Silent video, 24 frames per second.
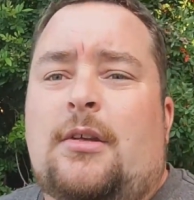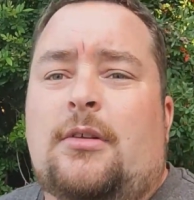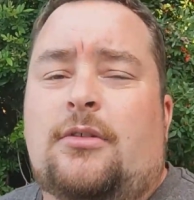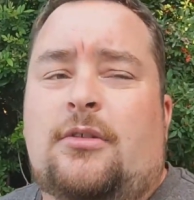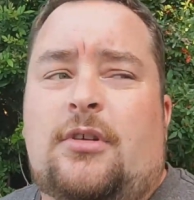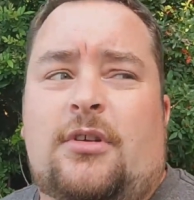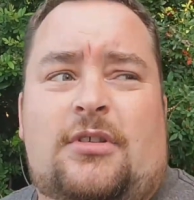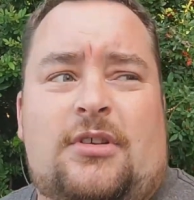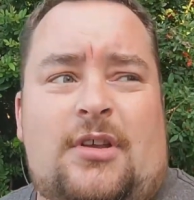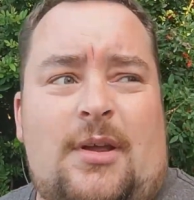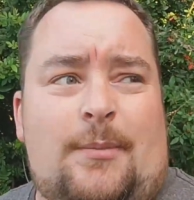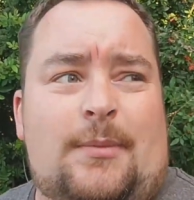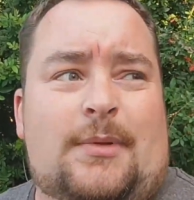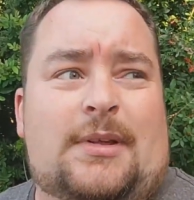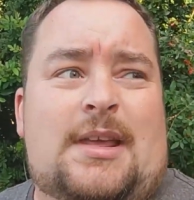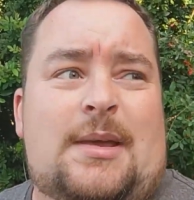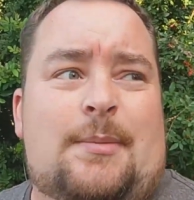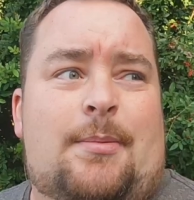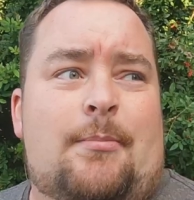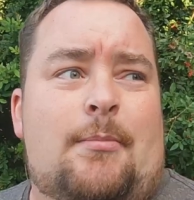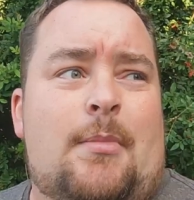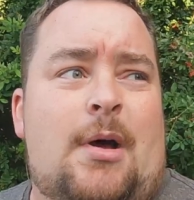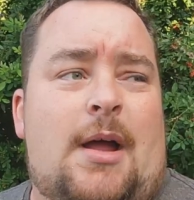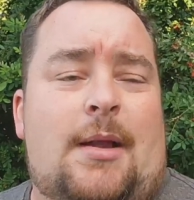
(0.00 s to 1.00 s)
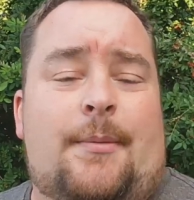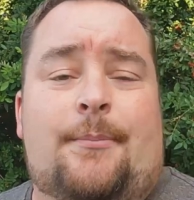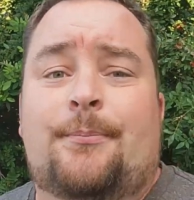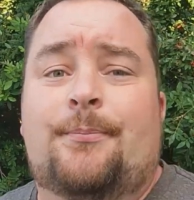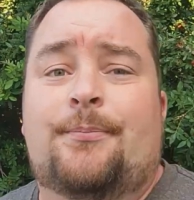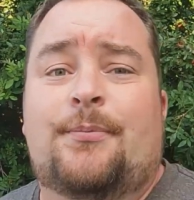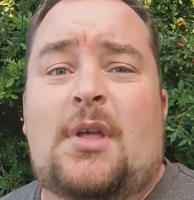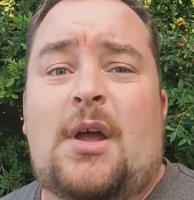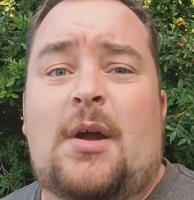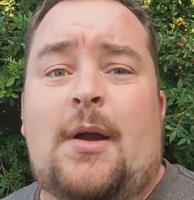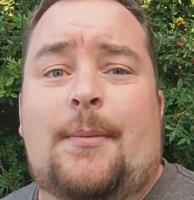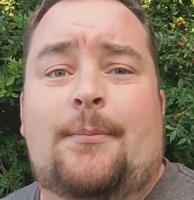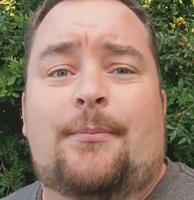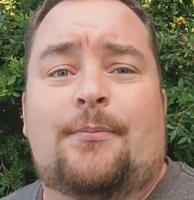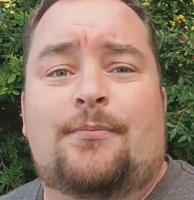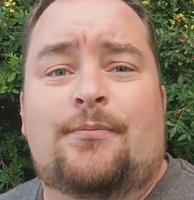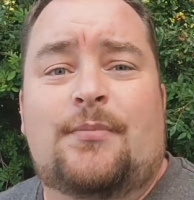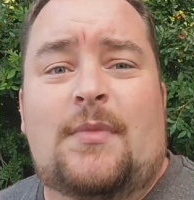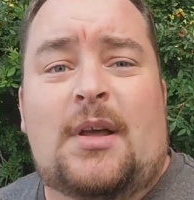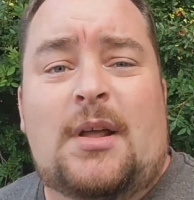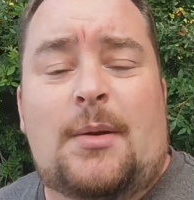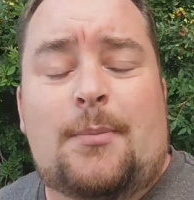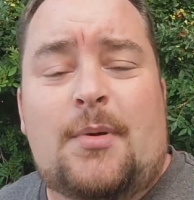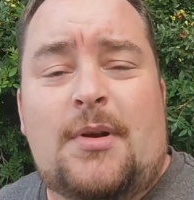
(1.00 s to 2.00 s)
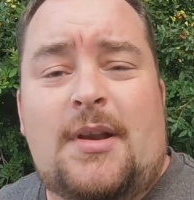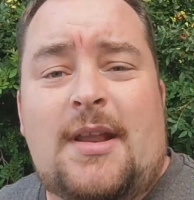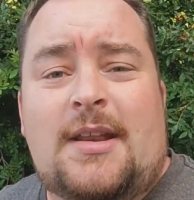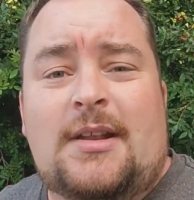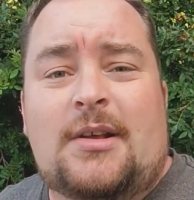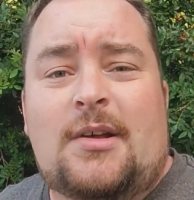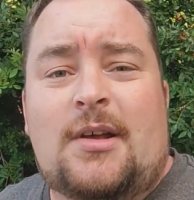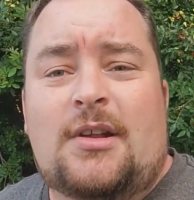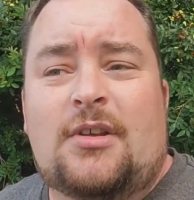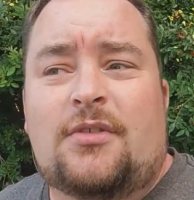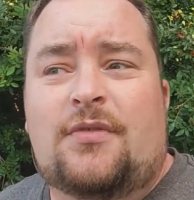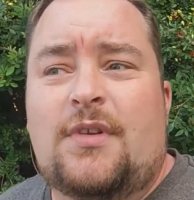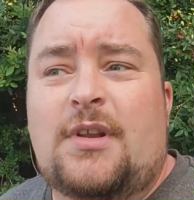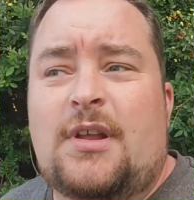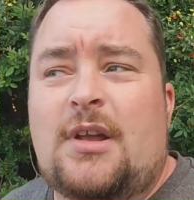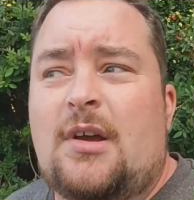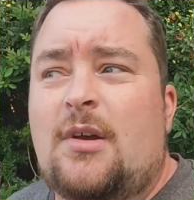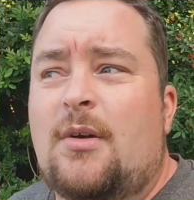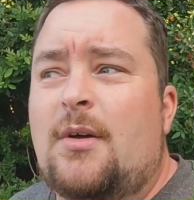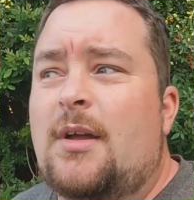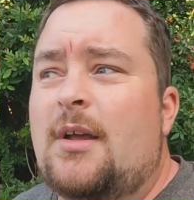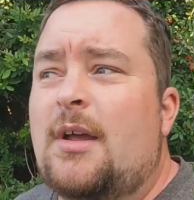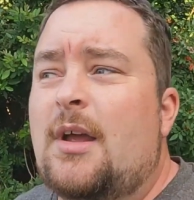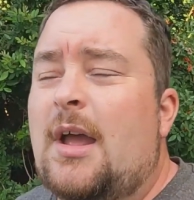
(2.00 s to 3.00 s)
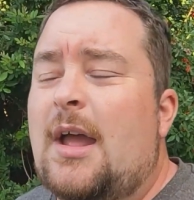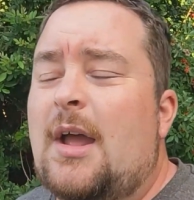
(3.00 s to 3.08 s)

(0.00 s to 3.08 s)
just something to keep in mind. All right, I'm gonna put an ending on this video.